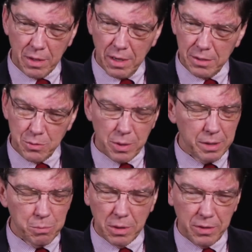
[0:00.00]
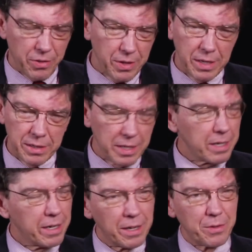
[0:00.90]
I tried one thing and then
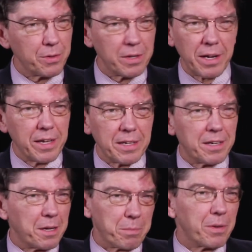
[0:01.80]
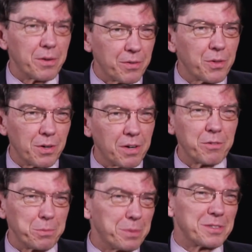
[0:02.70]
another, and I ended up here at the
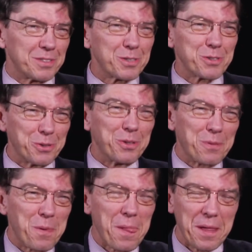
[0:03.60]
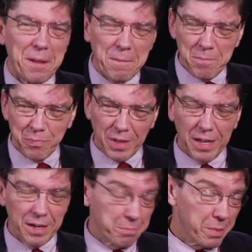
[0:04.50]
Harvard Business School.
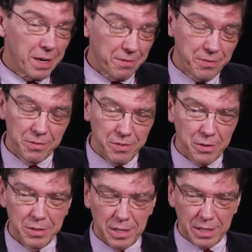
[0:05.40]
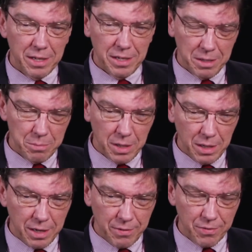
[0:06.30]
But I feel very lucky in my
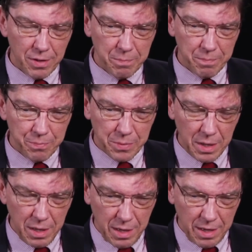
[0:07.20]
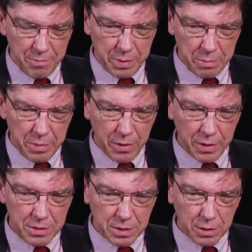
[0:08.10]
life. I have been
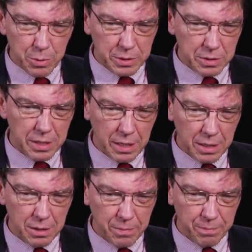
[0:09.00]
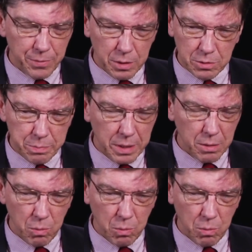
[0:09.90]
married to Christine, who's been a